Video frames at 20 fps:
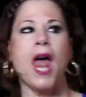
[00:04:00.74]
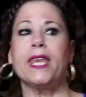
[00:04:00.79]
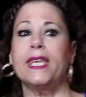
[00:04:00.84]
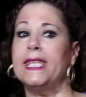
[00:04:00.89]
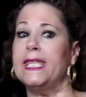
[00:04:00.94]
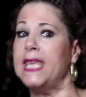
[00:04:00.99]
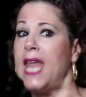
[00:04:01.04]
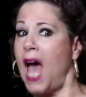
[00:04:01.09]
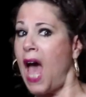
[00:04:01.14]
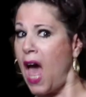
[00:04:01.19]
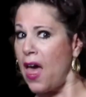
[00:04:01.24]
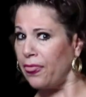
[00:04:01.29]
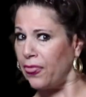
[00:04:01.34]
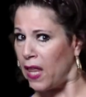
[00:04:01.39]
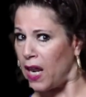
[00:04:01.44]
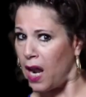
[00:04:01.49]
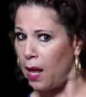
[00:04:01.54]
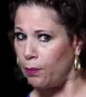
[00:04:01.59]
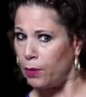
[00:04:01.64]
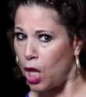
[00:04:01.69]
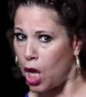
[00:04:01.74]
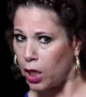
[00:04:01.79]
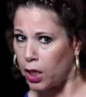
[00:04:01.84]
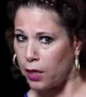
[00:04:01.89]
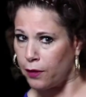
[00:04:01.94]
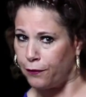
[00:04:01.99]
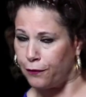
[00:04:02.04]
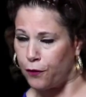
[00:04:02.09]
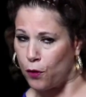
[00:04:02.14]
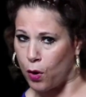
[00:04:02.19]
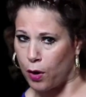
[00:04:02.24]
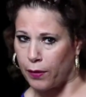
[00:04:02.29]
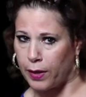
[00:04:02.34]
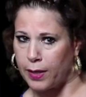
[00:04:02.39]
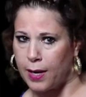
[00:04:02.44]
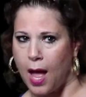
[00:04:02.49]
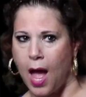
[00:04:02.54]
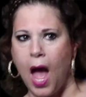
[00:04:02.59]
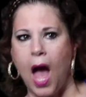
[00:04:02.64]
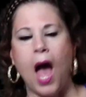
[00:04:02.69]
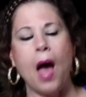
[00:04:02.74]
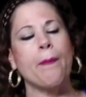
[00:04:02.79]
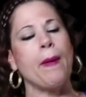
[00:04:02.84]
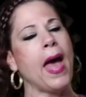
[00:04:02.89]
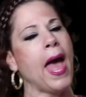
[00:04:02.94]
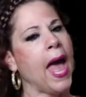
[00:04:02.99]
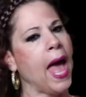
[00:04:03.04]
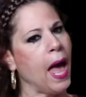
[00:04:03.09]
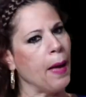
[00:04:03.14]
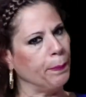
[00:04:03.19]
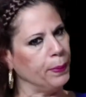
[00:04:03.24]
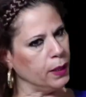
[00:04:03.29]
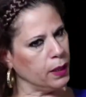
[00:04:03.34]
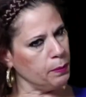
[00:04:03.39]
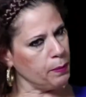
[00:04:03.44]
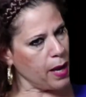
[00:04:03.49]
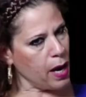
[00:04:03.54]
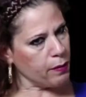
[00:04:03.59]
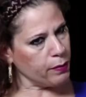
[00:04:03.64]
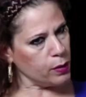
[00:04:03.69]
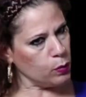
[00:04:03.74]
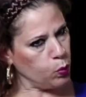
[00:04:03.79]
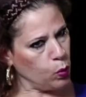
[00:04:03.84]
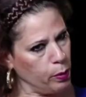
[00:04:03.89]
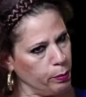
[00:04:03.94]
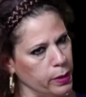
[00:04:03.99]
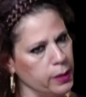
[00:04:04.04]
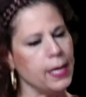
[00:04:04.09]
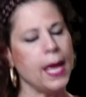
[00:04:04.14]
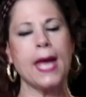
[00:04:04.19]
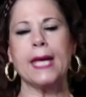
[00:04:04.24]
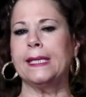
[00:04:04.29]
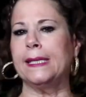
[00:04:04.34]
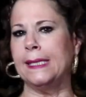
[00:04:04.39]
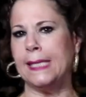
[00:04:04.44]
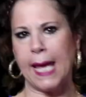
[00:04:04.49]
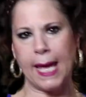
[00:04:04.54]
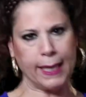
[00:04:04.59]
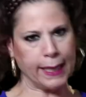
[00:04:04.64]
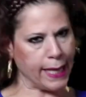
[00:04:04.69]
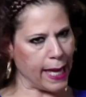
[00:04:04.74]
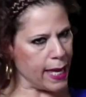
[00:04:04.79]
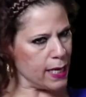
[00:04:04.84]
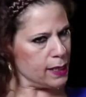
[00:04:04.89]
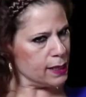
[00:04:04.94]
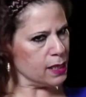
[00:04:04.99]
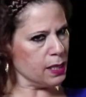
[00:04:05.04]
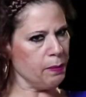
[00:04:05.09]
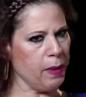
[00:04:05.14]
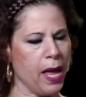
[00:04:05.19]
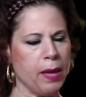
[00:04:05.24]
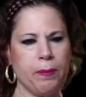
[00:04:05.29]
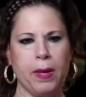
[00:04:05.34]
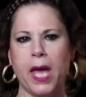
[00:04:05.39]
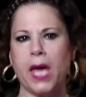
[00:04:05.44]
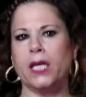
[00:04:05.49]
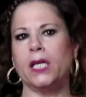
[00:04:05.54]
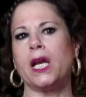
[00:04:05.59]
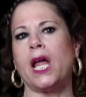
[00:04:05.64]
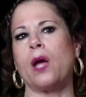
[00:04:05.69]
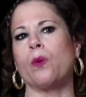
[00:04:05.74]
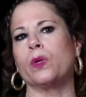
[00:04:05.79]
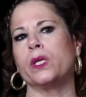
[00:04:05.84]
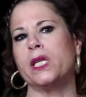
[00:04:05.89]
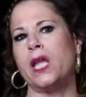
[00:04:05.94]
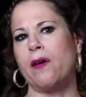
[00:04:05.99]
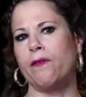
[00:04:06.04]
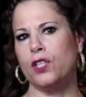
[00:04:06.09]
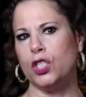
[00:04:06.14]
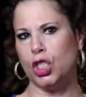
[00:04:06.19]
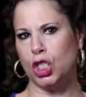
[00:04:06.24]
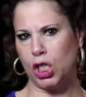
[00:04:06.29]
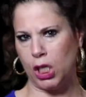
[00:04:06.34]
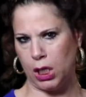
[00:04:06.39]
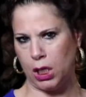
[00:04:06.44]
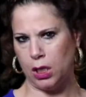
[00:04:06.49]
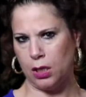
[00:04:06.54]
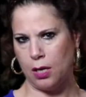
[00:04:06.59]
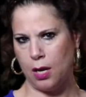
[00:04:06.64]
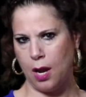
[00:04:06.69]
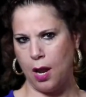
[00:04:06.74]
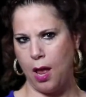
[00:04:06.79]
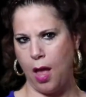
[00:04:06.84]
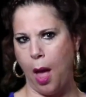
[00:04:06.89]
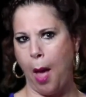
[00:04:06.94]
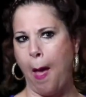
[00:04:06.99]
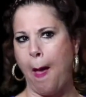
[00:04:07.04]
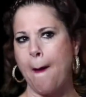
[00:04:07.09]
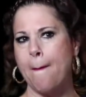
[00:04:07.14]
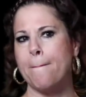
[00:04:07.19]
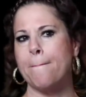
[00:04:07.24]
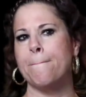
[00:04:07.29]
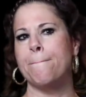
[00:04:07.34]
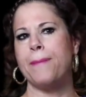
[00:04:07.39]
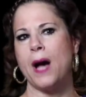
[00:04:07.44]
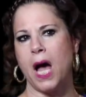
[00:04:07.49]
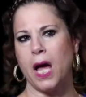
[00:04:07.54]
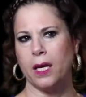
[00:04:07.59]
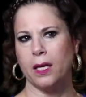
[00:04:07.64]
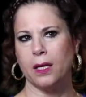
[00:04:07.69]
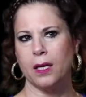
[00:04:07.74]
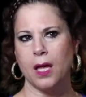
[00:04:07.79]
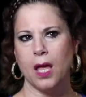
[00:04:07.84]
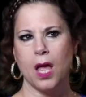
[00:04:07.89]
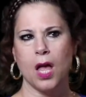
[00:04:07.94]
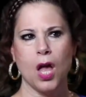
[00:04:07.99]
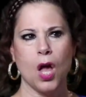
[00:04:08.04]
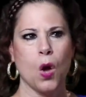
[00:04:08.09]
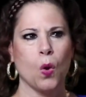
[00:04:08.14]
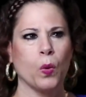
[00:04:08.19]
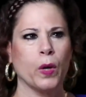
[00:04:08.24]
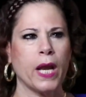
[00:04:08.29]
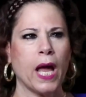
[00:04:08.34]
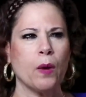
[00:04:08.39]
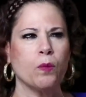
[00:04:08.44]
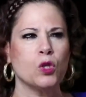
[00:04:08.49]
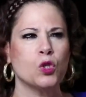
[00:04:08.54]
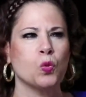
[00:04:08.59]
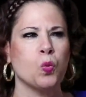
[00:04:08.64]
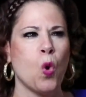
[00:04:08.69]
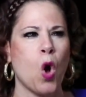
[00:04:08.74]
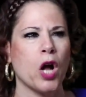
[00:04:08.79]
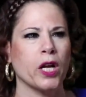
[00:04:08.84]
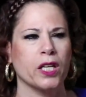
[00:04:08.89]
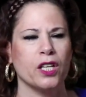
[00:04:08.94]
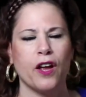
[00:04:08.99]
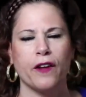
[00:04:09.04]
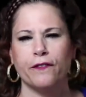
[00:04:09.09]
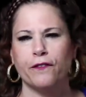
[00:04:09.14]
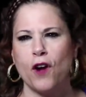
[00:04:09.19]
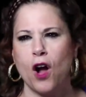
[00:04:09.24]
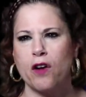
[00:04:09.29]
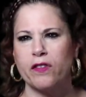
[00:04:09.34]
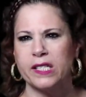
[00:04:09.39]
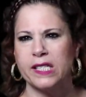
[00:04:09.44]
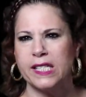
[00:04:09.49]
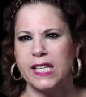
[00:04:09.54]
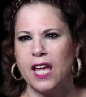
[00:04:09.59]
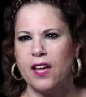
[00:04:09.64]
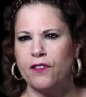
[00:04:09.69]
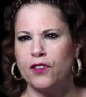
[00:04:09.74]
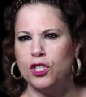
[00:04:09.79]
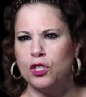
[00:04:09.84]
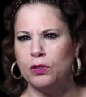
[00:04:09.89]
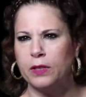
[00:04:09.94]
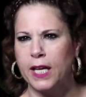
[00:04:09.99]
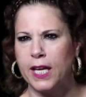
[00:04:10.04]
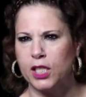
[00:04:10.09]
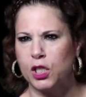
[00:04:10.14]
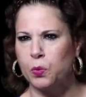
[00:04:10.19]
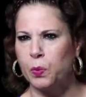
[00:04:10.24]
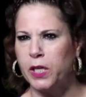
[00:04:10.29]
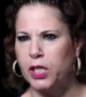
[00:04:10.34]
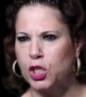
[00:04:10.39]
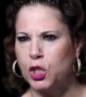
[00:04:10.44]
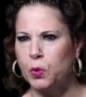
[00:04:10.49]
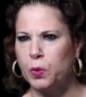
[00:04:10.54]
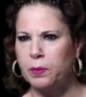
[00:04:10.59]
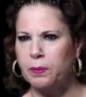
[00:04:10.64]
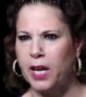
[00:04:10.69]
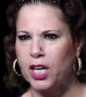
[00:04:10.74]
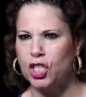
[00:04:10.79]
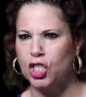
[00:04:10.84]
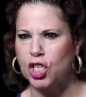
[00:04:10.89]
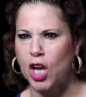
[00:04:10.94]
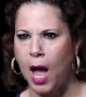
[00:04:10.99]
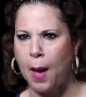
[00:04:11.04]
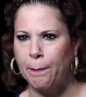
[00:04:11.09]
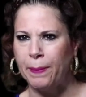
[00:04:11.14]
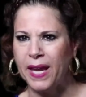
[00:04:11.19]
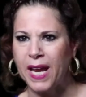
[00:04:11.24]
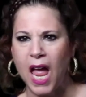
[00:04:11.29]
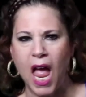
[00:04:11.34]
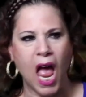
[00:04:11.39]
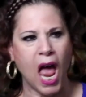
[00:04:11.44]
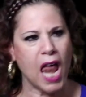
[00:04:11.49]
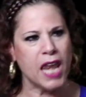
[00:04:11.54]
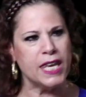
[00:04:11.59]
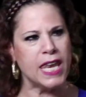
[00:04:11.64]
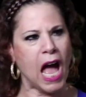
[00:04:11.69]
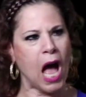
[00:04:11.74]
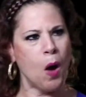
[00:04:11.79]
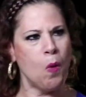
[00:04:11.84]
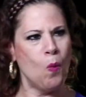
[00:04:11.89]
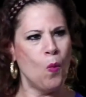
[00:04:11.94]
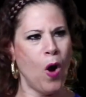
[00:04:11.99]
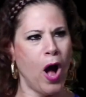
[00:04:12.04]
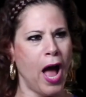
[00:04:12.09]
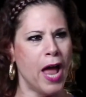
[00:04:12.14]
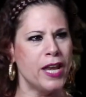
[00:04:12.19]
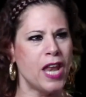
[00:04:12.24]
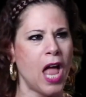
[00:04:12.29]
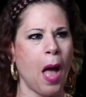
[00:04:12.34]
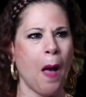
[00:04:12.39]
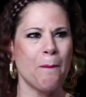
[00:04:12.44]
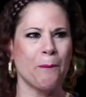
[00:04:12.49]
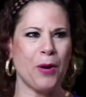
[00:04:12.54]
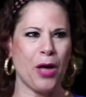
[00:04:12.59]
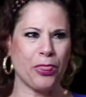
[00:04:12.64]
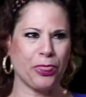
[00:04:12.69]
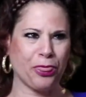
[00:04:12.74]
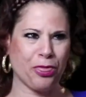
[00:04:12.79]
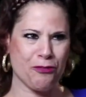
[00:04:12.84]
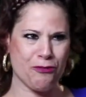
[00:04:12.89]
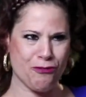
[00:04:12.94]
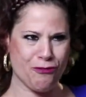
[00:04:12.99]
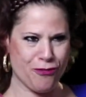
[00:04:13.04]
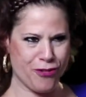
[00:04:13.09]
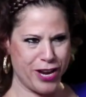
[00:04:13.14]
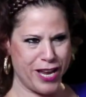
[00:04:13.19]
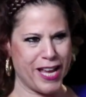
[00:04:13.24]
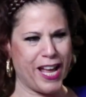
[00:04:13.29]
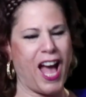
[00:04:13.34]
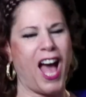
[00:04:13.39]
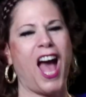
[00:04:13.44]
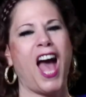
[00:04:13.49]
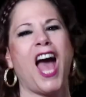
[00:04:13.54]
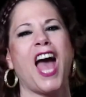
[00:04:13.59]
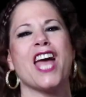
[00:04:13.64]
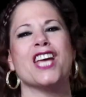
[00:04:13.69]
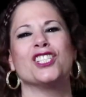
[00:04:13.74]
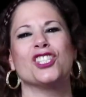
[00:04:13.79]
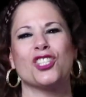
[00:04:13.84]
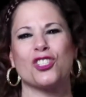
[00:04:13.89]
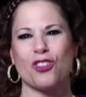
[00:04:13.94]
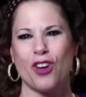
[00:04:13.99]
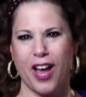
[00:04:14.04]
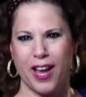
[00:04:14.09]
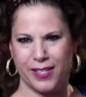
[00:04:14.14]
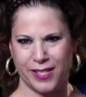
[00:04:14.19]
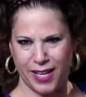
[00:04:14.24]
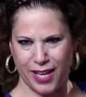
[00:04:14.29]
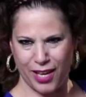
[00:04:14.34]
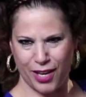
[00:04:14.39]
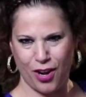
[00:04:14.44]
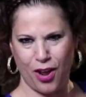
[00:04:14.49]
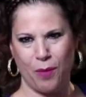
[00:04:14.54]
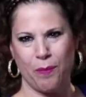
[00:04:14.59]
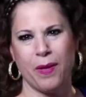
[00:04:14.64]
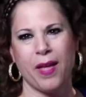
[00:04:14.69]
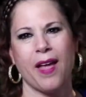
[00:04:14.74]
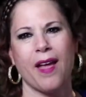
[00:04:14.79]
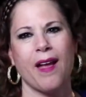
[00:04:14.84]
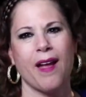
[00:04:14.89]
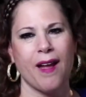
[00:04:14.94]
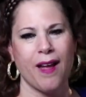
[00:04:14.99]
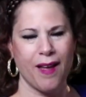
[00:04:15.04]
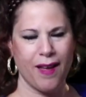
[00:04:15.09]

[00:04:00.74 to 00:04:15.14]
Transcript: Not that I'm looking for it. I'm a happily married woman, dedicated to my man, and I would never cheat. But when I was walking on Forest Avenue last week doing my shopping, not one, but 3 guys tried to hit on me.